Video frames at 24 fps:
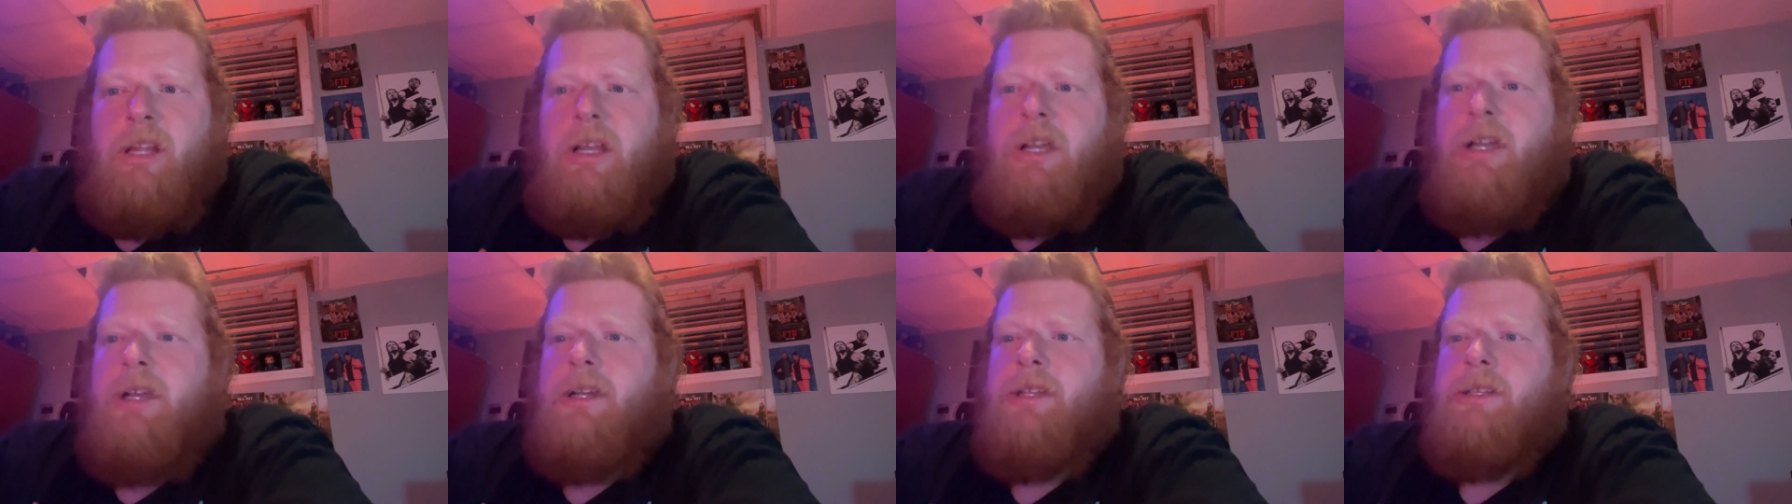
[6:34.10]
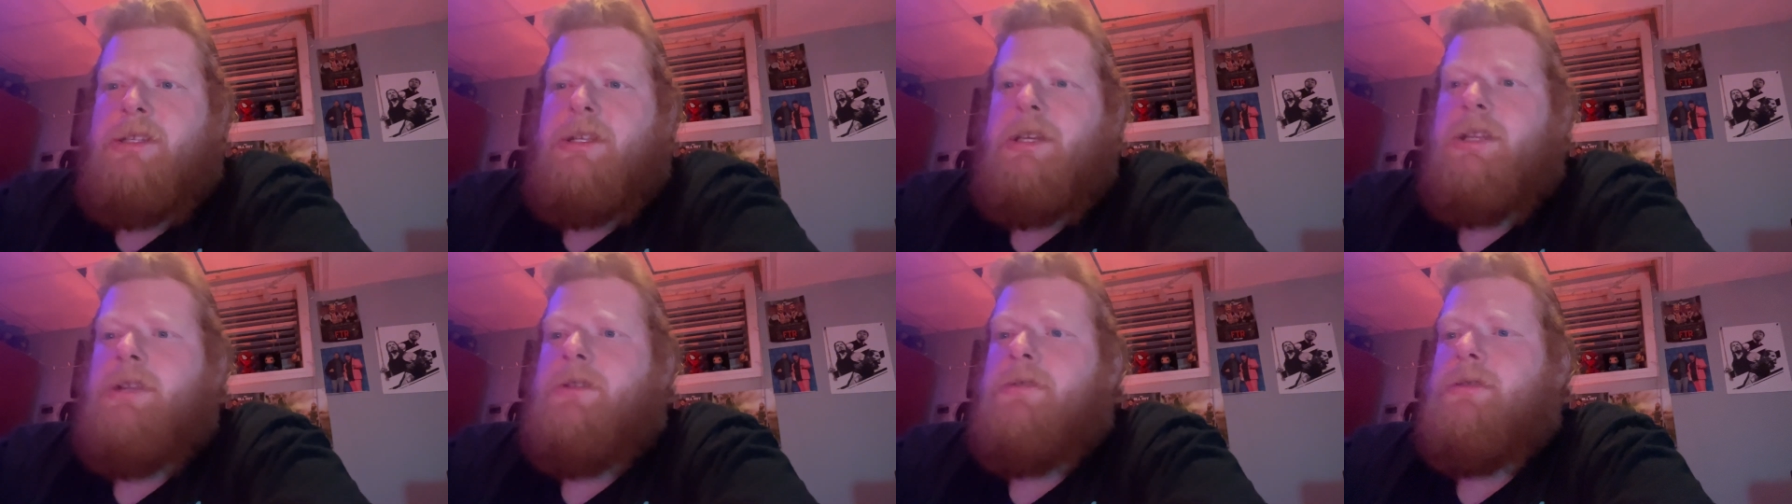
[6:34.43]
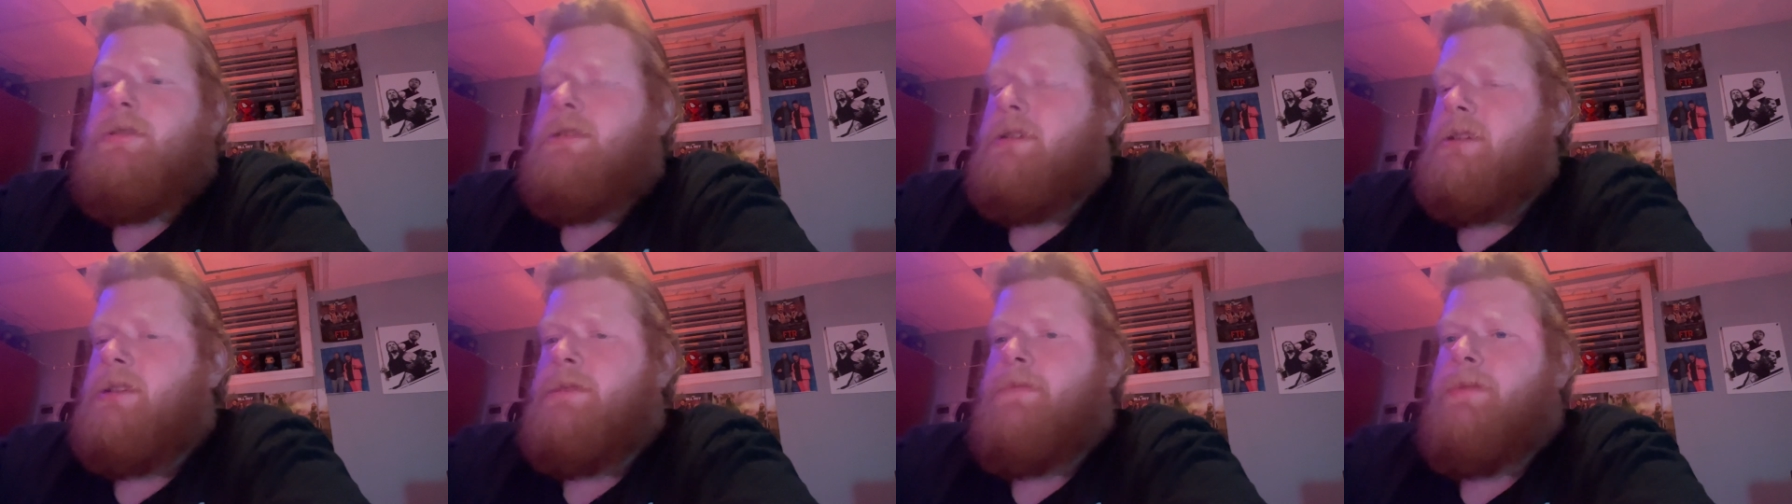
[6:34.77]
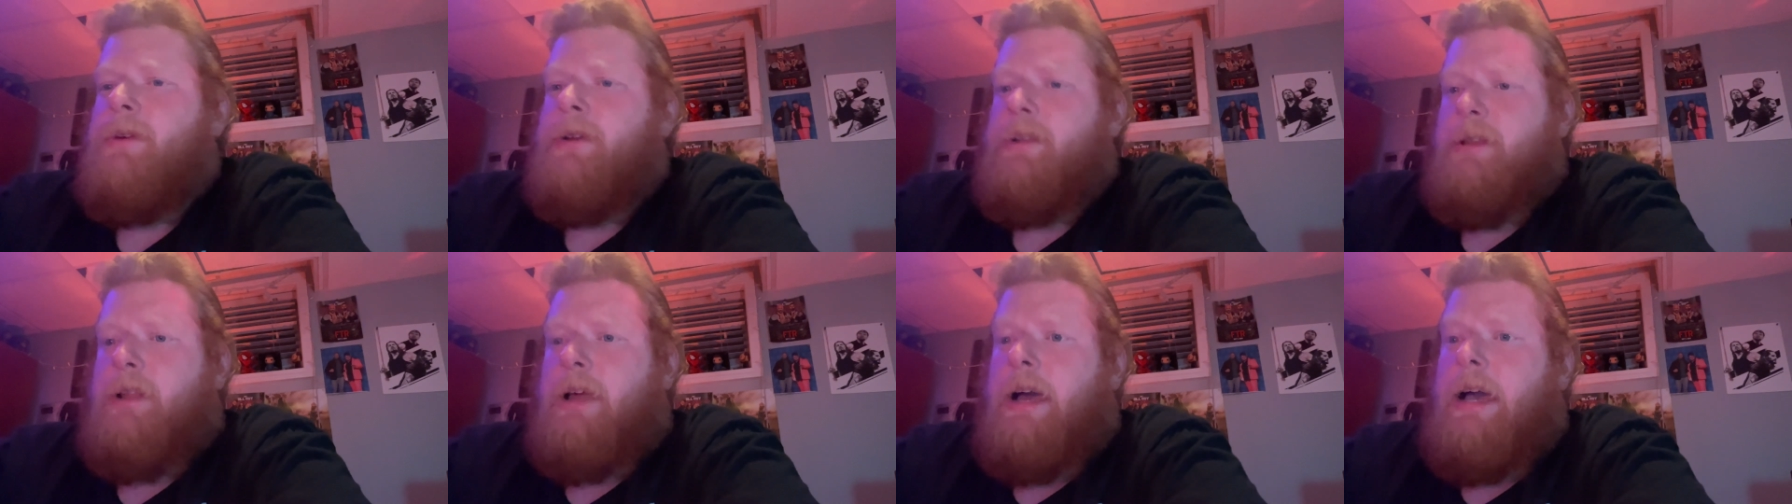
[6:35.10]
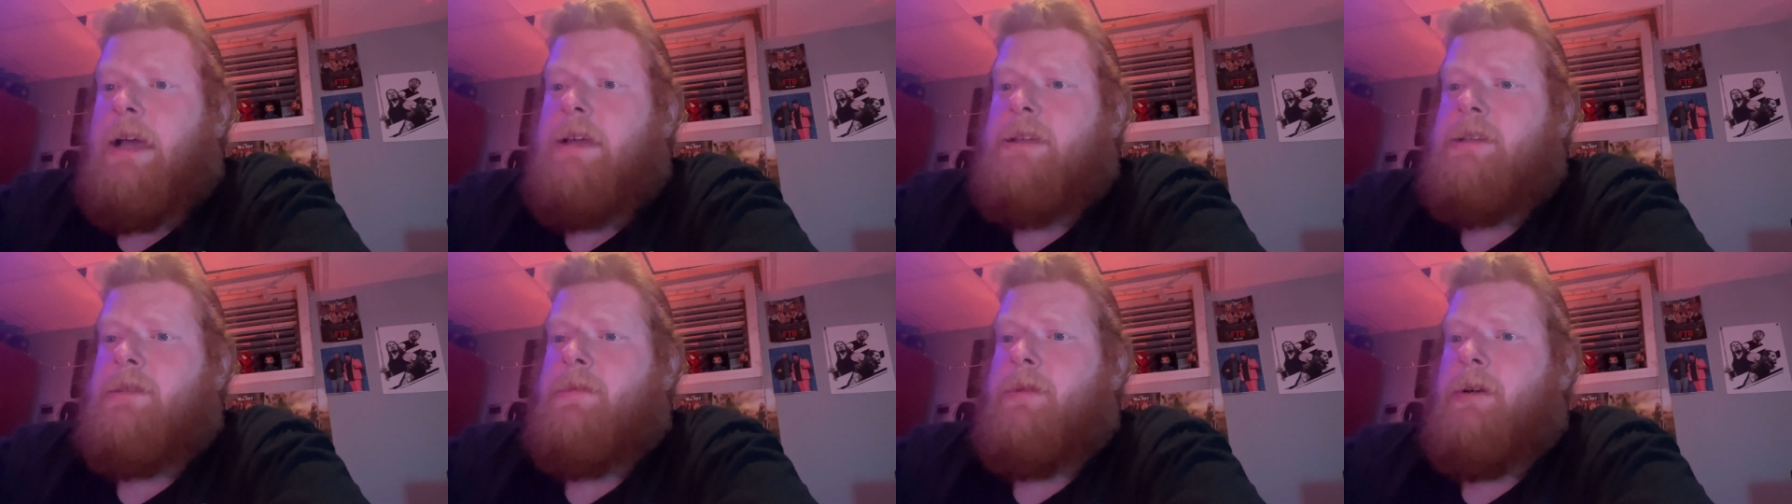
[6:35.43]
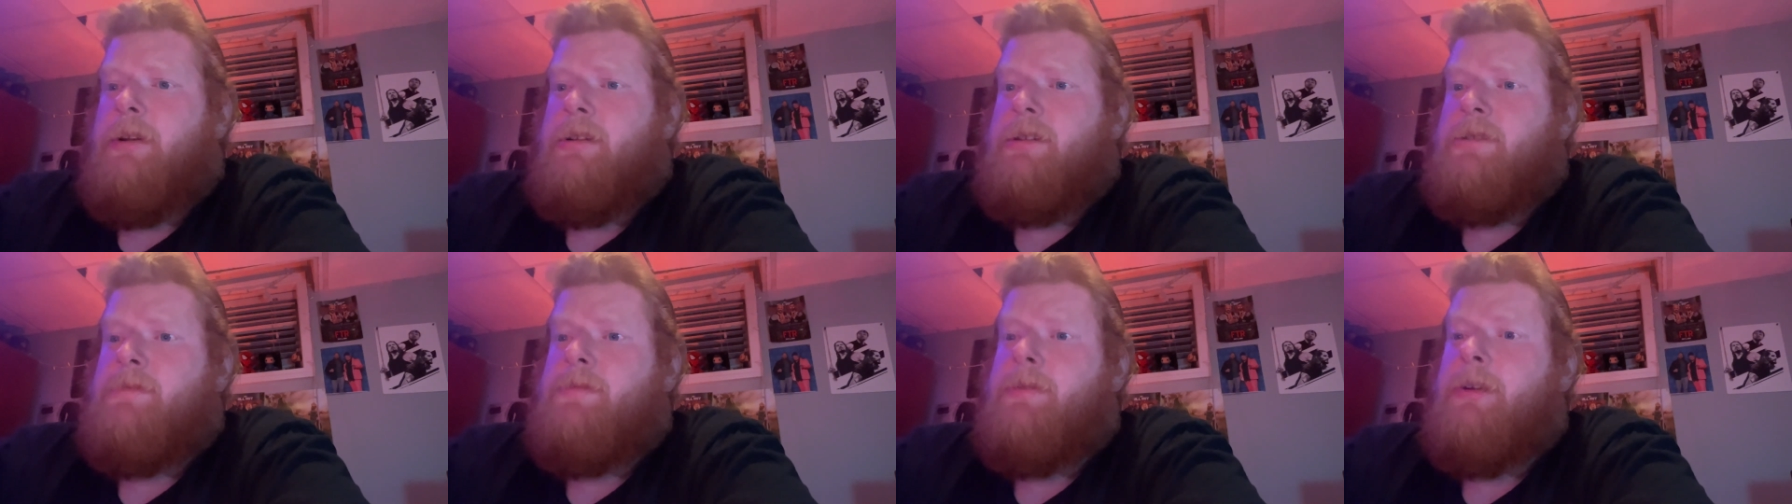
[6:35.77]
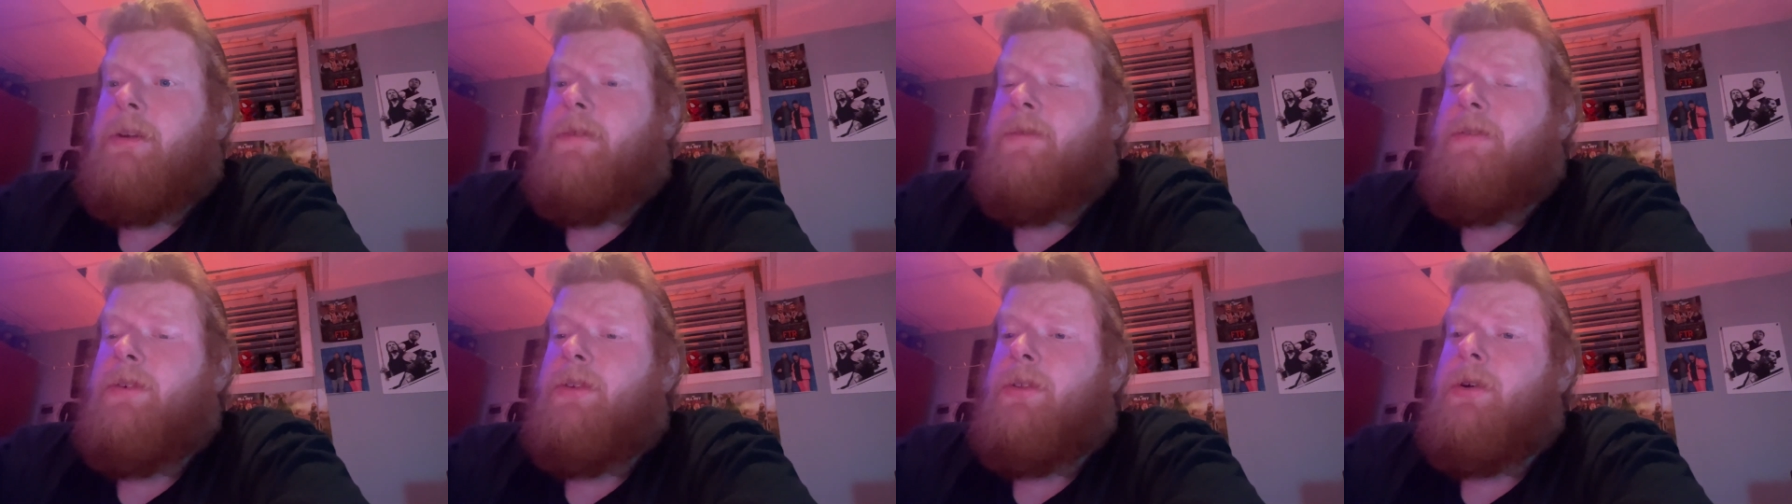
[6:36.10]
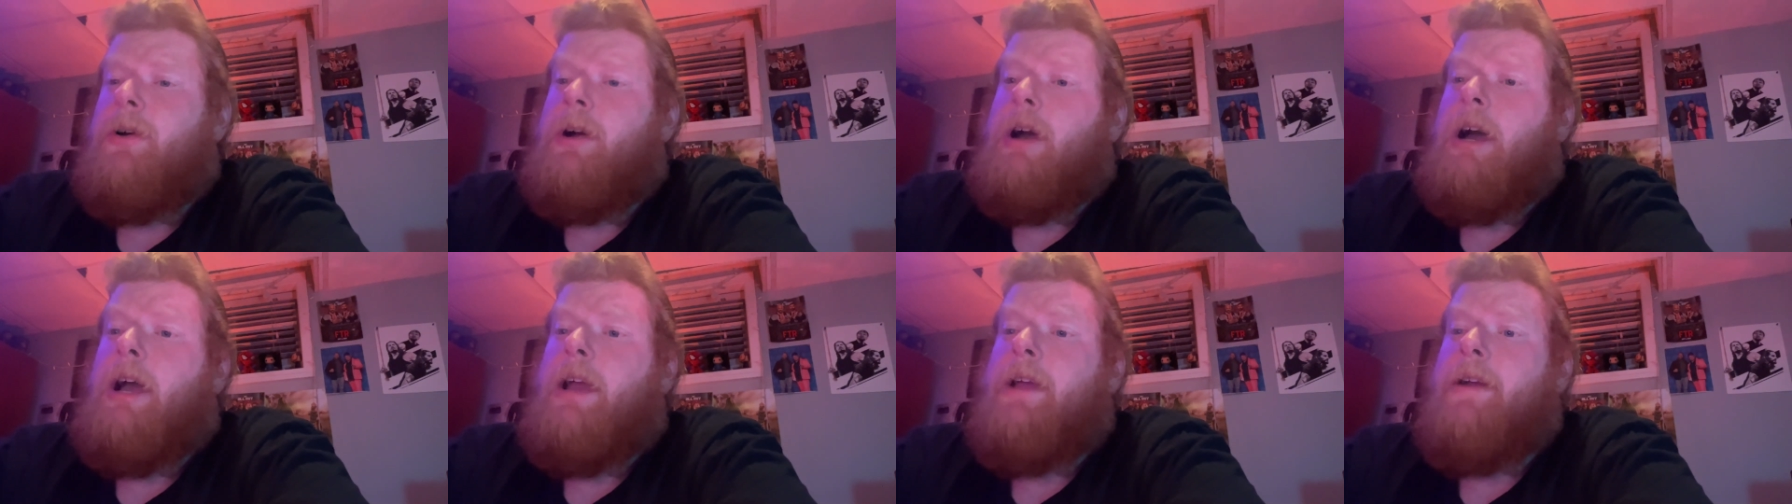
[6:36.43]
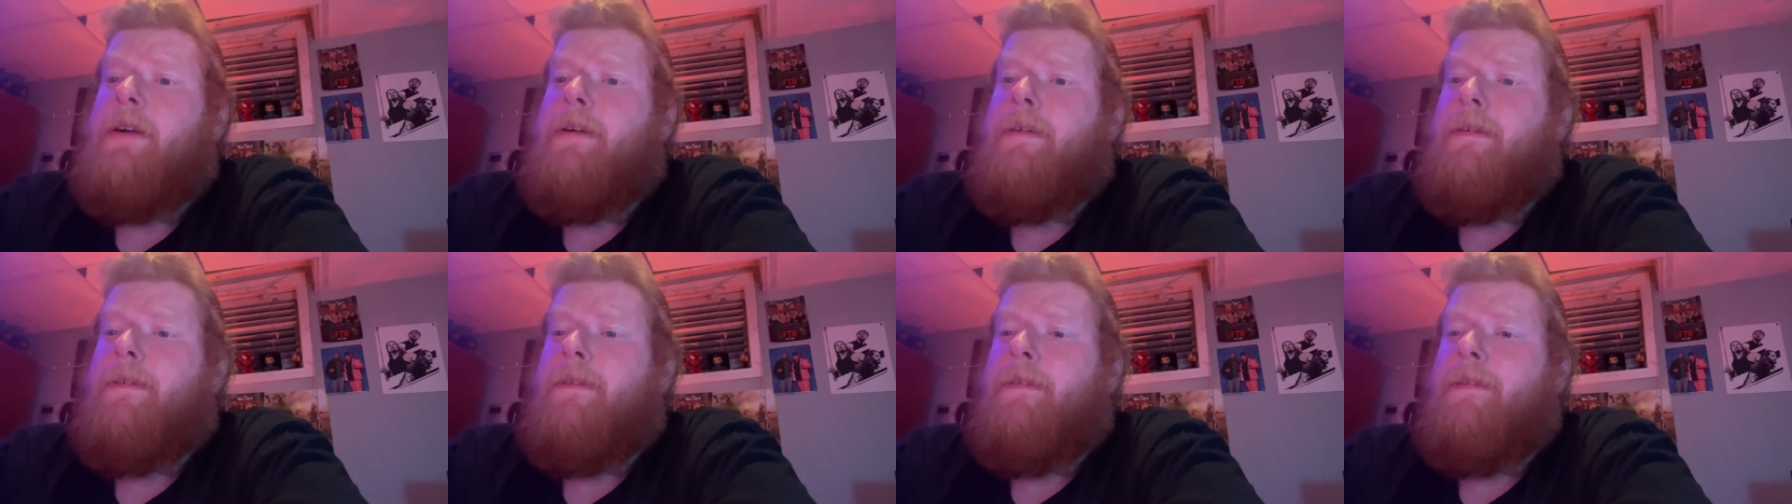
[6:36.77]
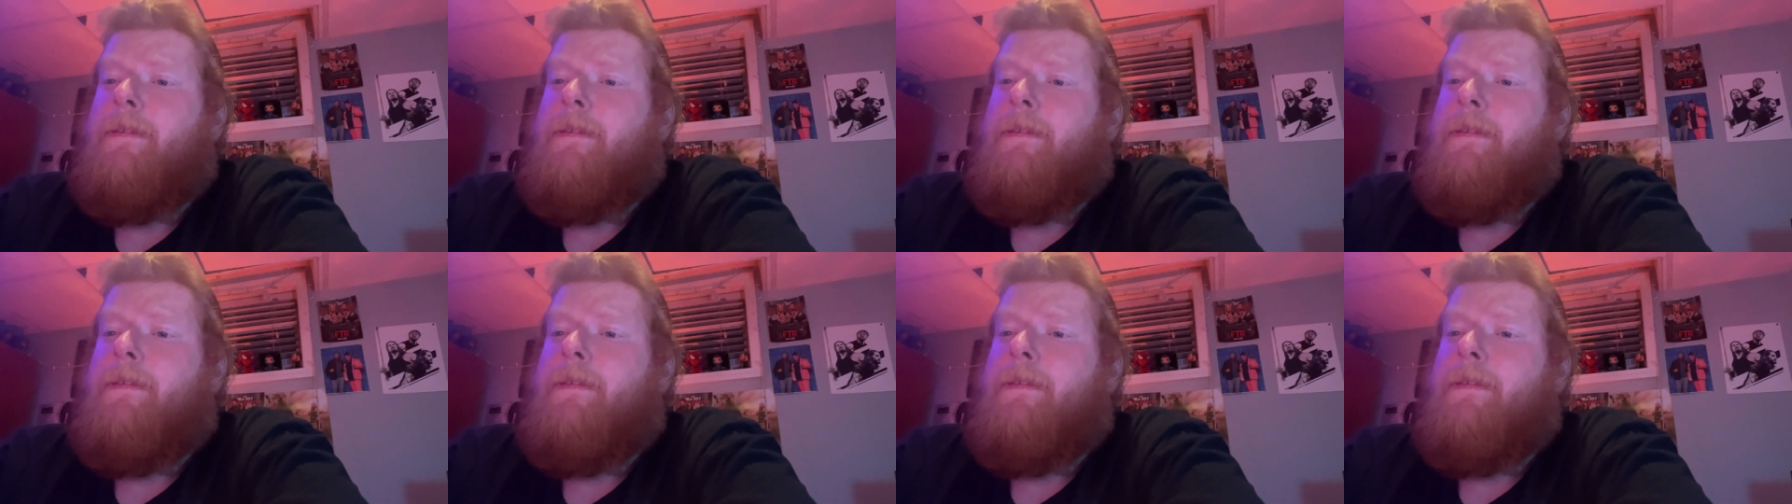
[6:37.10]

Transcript: continues to spread lies about Springfield, Ohio.